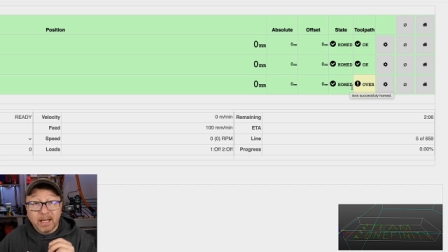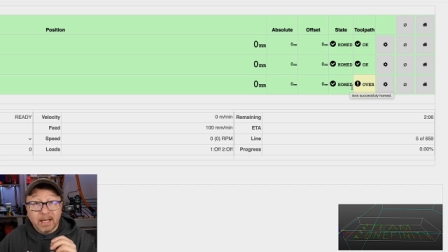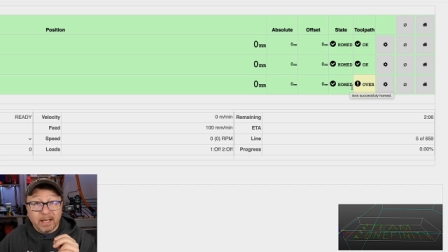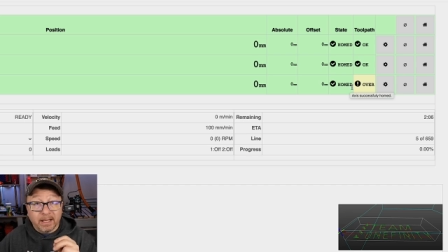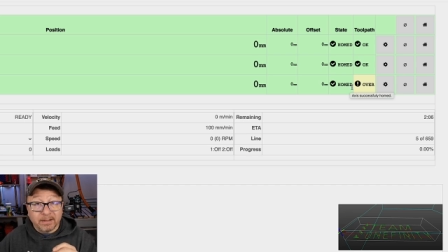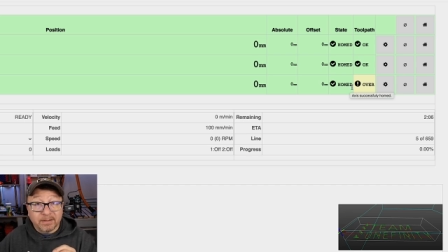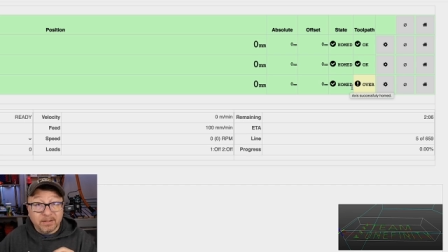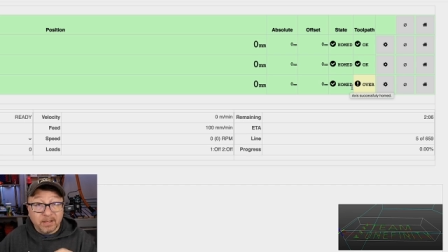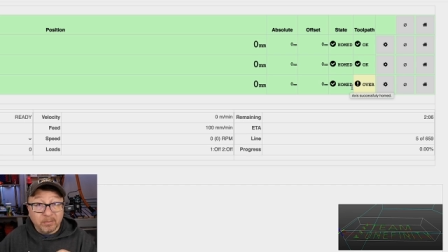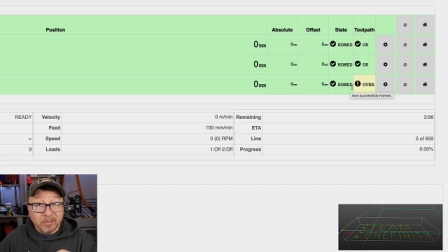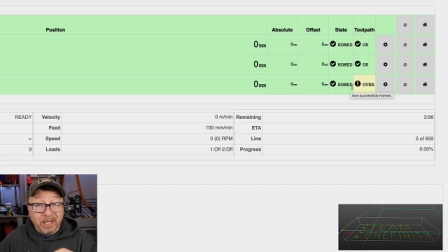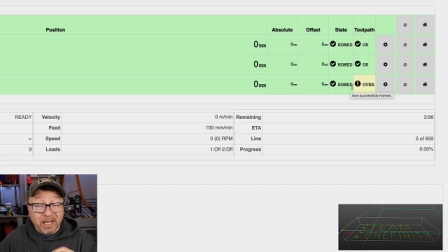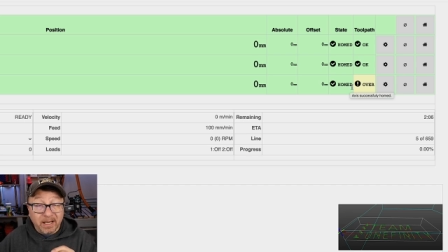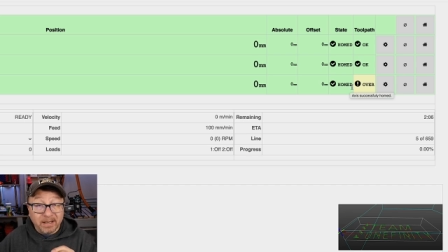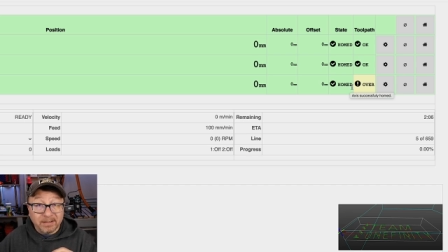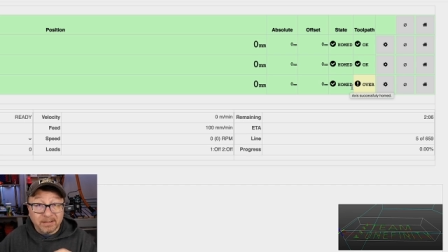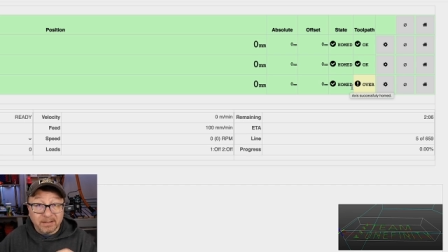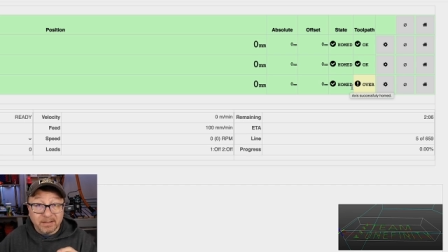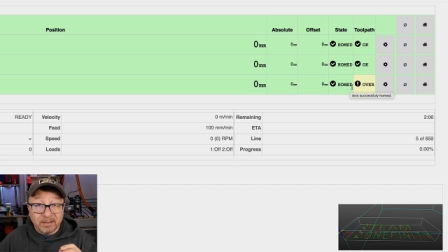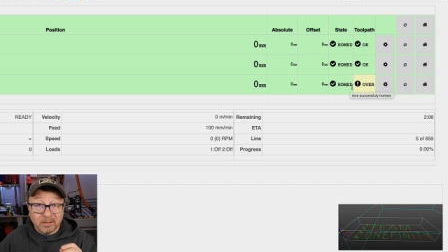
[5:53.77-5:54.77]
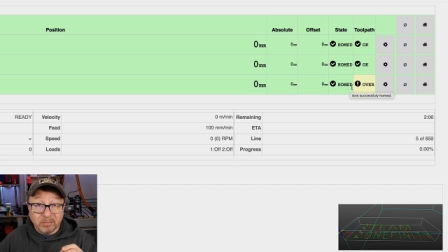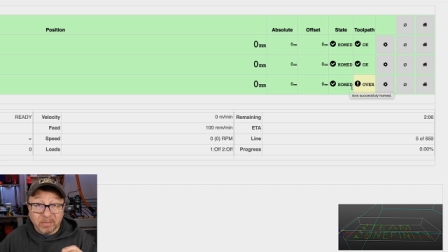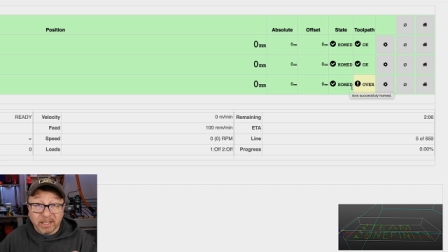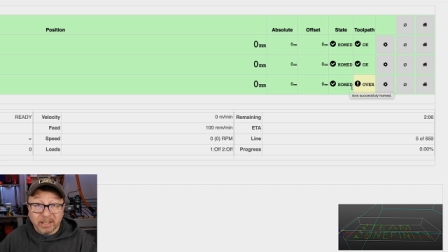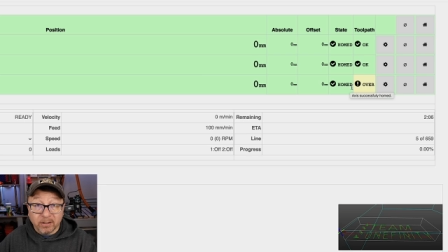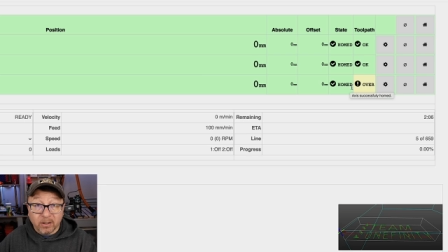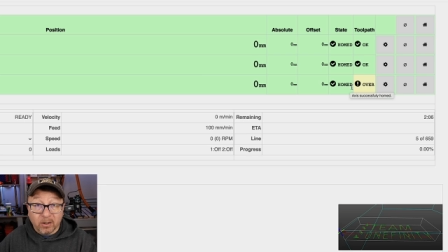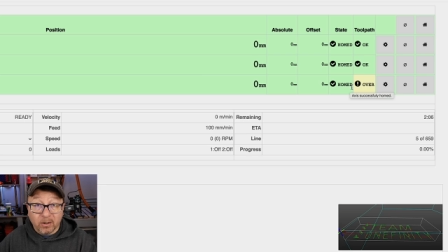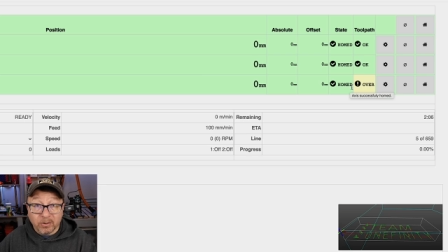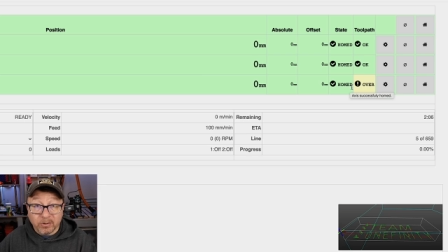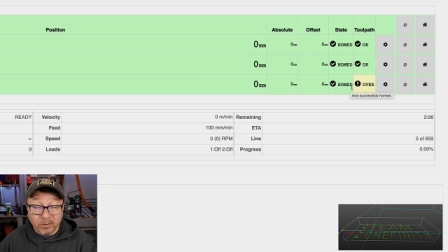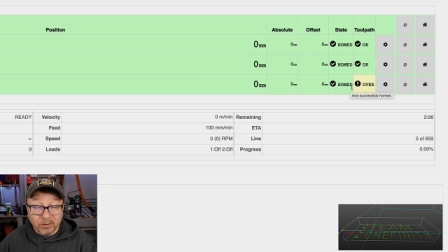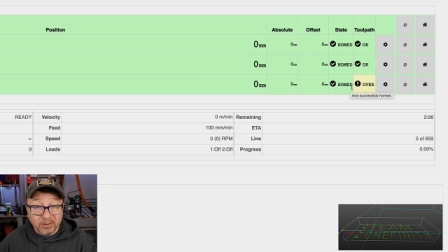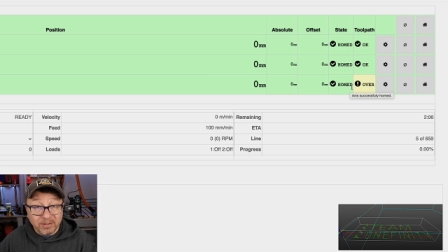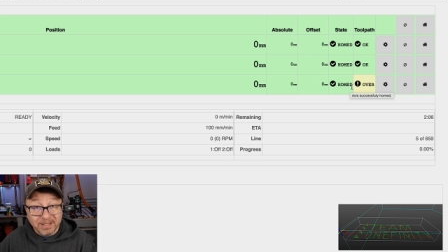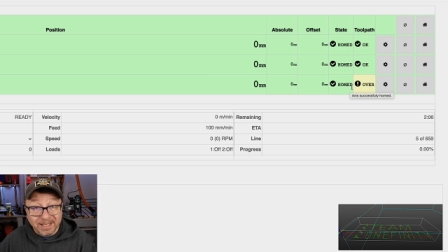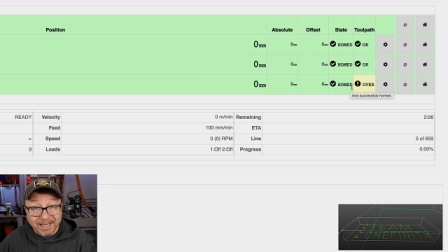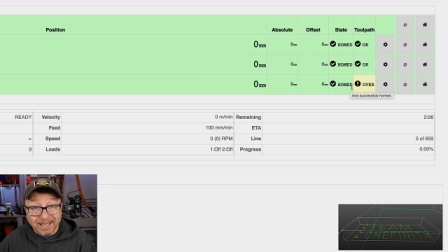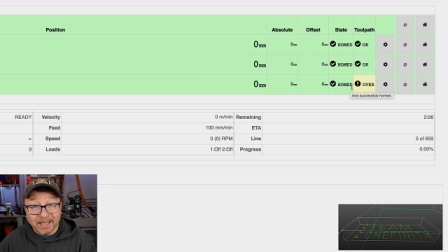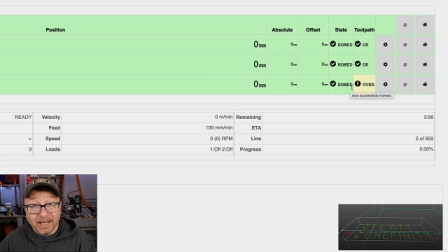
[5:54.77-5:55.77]
In some cases, it might also
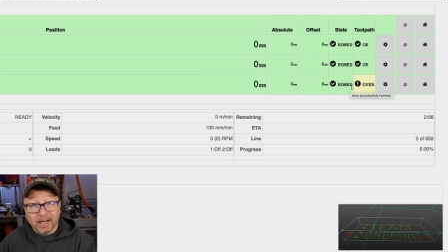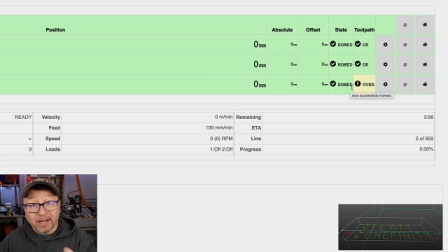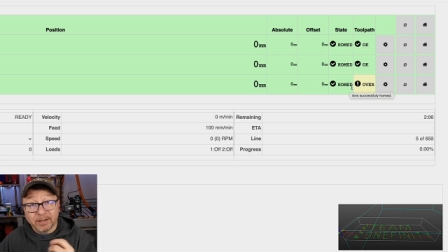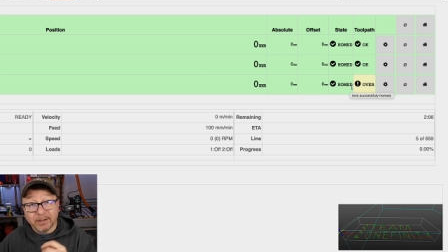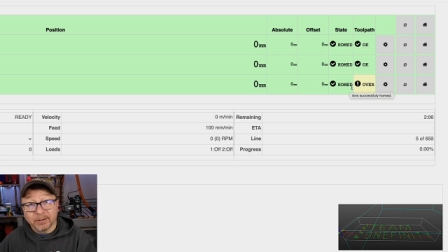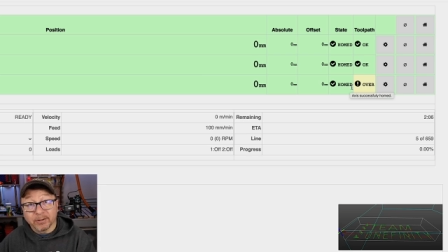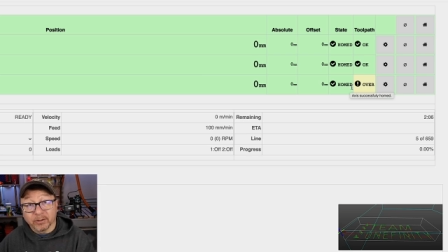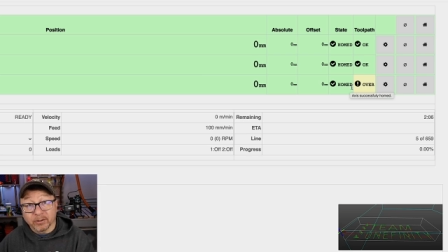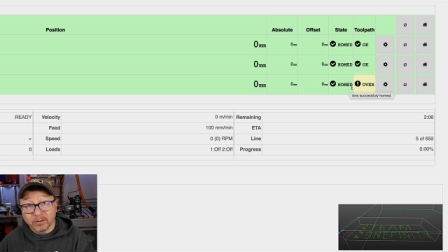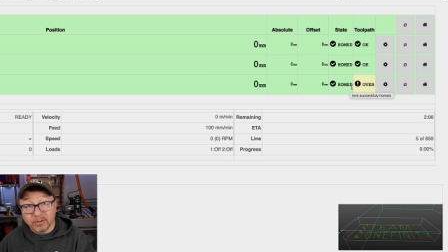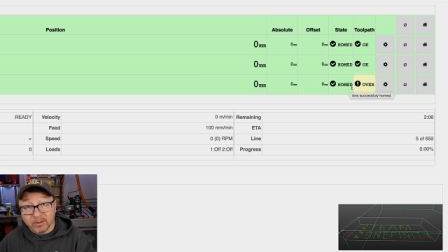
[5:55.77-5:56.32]
say under,